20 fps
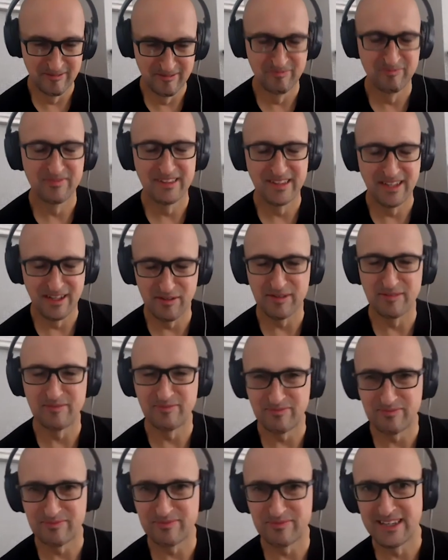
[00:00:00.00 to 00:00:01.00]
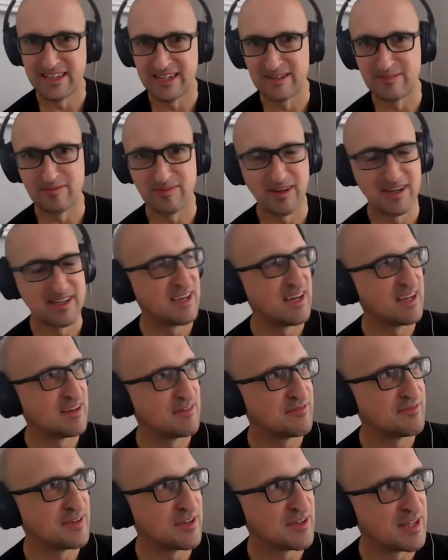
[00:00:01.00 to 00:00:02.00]
Love it. Yeah, I kind
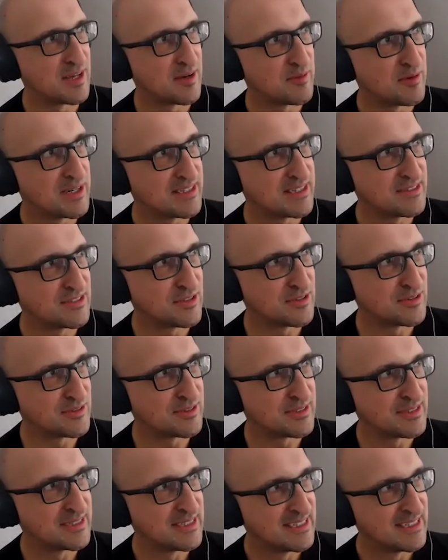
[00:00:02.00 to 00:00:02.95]
of feel that way too.